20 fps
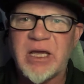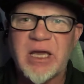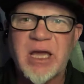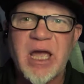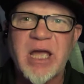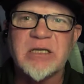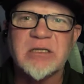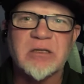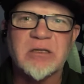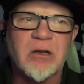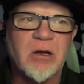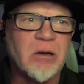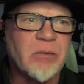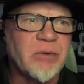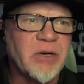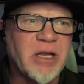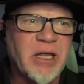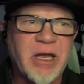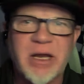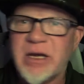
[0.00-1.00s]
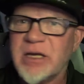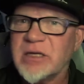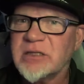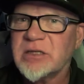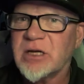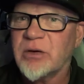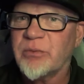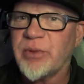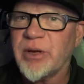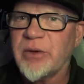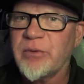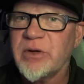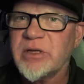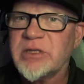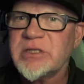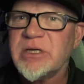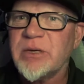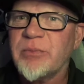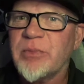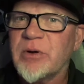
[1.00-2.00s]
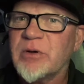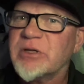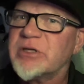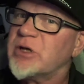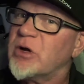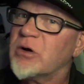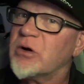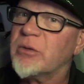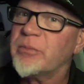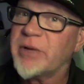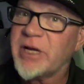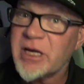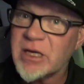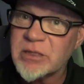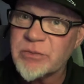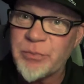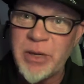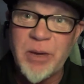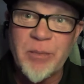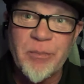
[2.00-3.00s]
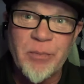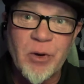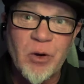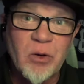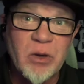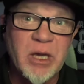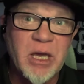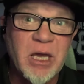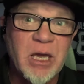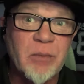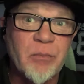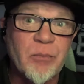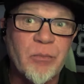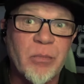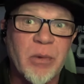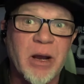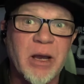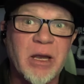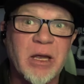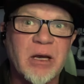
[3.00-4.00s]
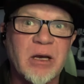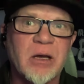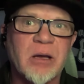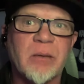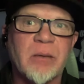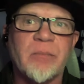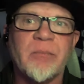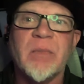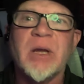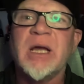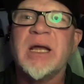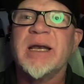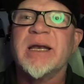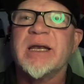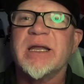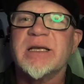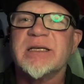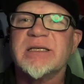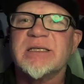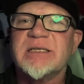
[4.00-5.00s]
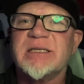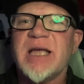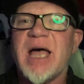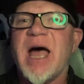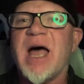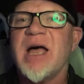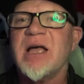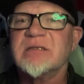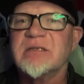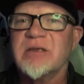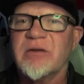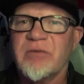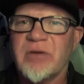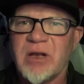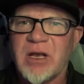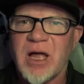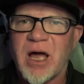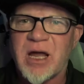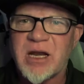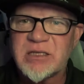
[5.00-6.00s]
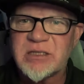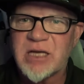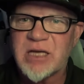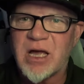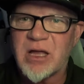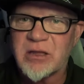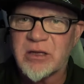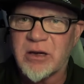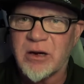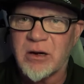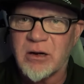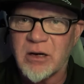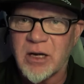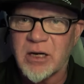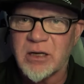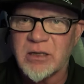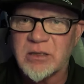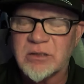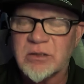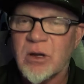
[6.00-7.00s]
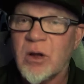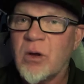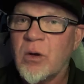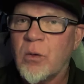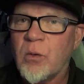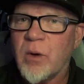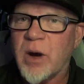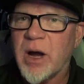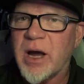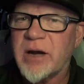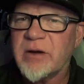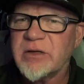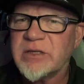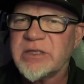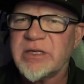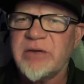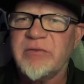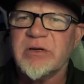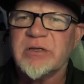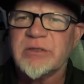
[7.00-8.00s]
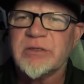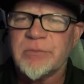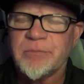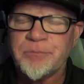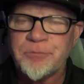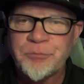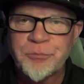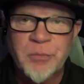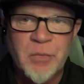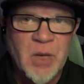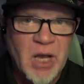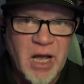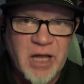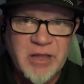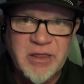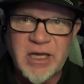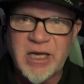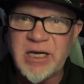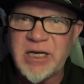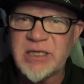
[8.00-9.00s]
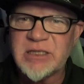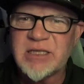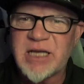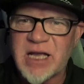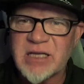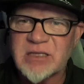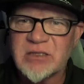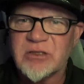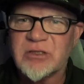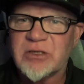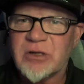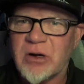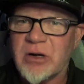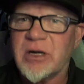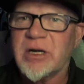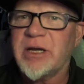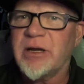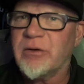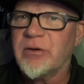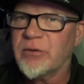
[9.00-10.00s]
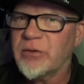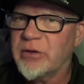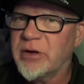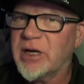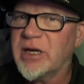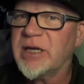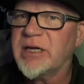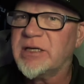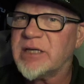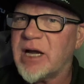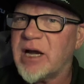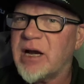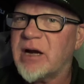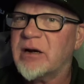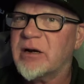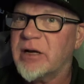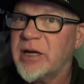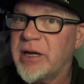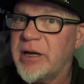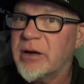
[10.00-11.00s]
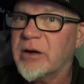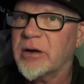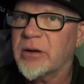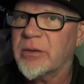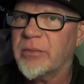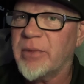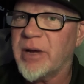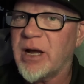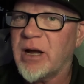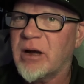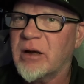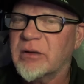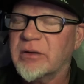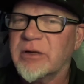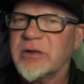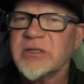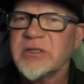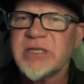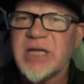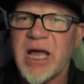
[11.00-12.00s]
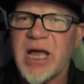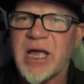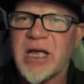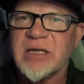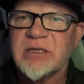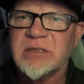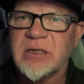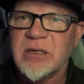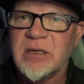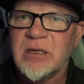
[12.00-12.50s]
Gage Larvadain is going to play with a chip on his shoulder because people keep bringing up the size of a lot of South Carolina's wide receivers. I think these guys are starting to get really tired of hearing about their size.